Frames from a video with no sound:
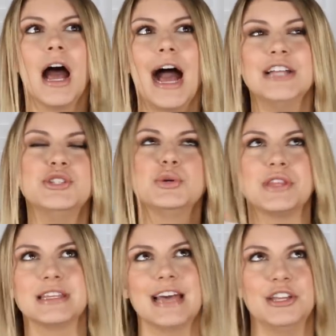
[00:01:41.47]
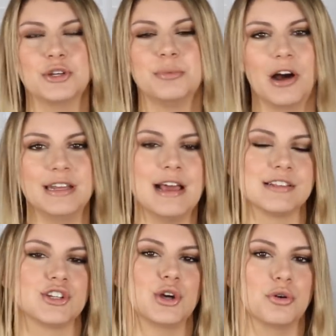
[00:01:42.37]
I do think that your body
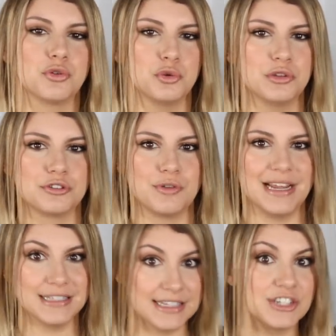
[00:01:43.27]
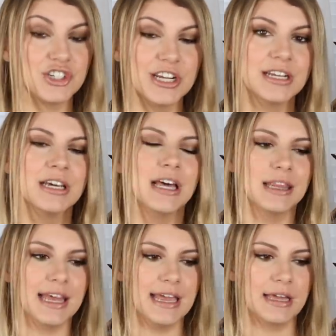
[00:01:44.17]
has to go through the transition.
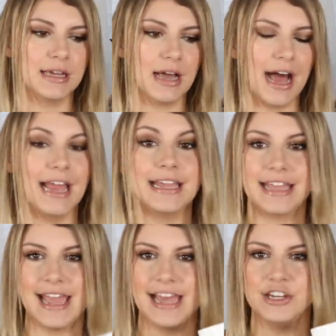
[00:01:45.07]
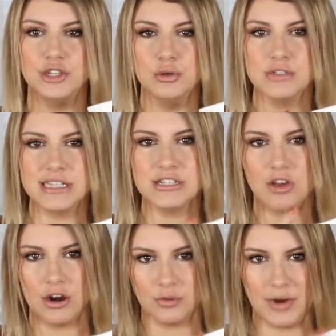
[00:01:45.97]
Like, I can't use these
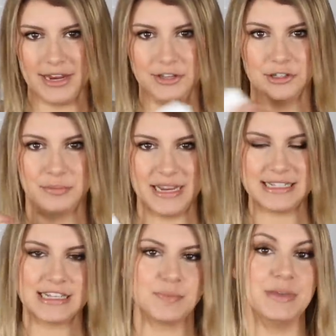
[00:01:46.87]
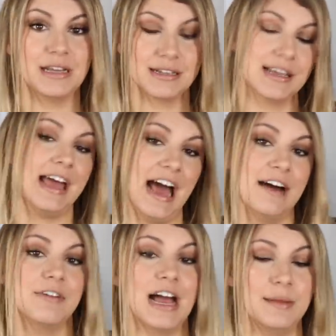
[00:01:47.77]
on a regular basis because I
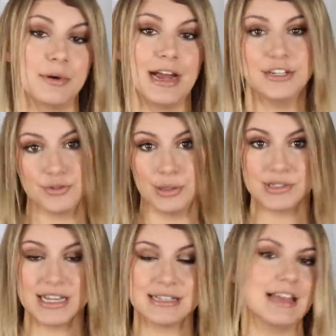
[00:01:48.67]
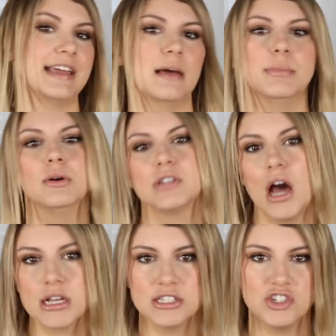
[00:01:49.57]
have hyperhidrosis. I get
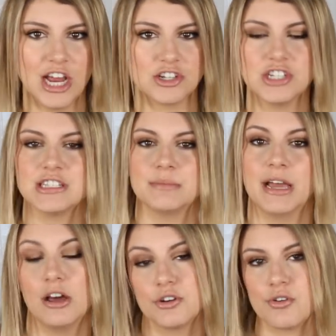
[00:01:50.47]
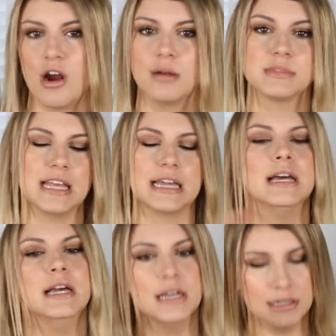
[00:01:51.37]
Botox injections in my underarms, like,
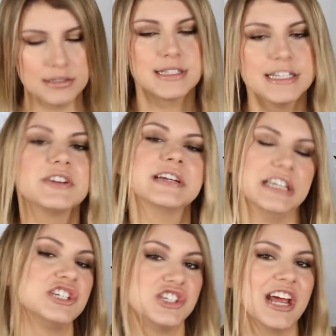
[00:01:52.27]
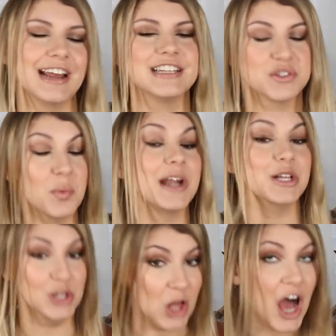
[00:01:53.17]
serious shit. I sweat
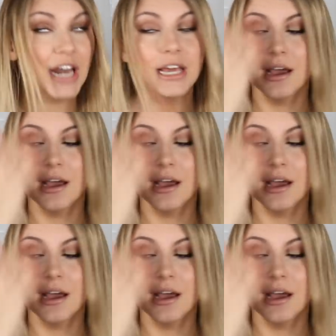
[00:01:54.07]
a lot.